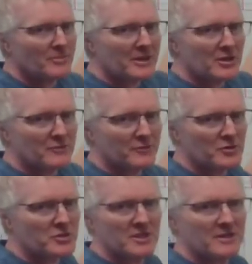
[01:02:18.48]
being
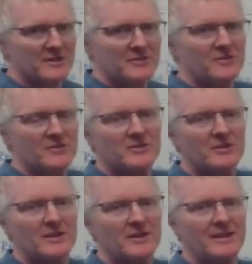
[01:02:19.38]
converging,
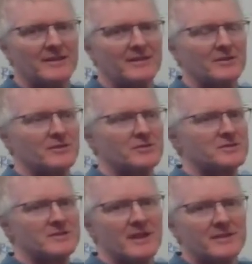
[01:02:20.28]
there's
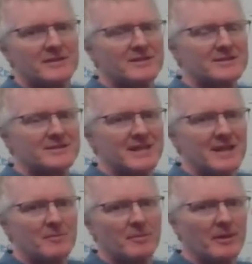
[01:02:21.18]
nothing that's the
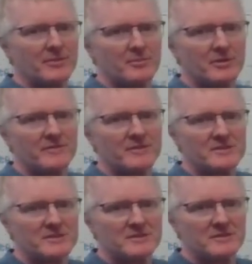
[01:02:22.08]
same about the
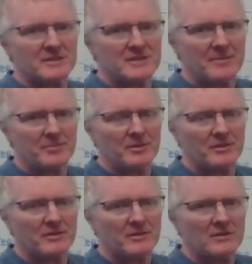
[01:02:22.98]
previous example,
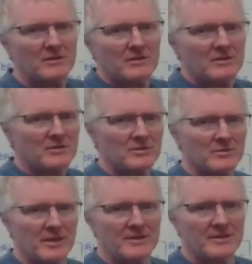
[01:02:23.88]

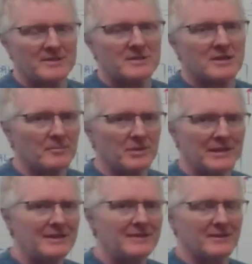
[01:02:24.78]
right? This is a
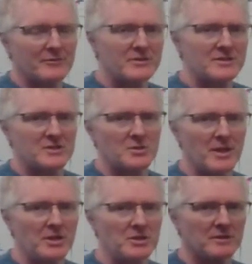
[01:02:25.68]
completely different
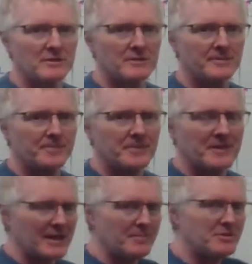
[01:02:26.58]
situation.
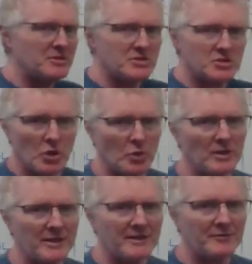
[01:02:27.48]
The image is
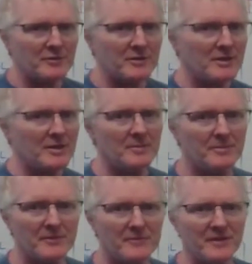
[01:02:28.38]
totally different.
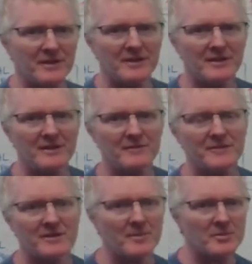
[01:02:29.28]
But funnily enough,
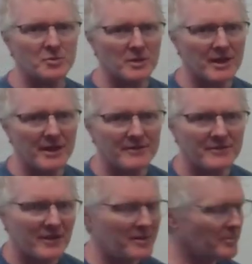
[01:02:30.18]
the numbers work out the
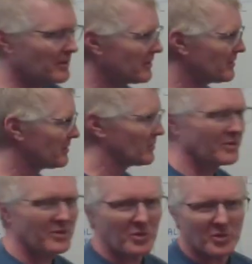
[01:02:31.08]
same,
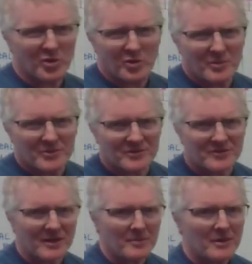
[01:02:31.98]
or almost the
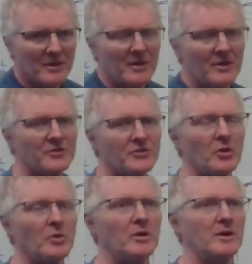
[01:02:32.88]
same.
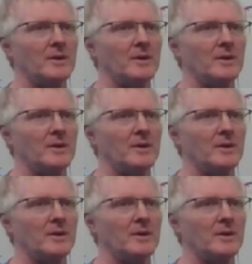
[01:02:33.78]
So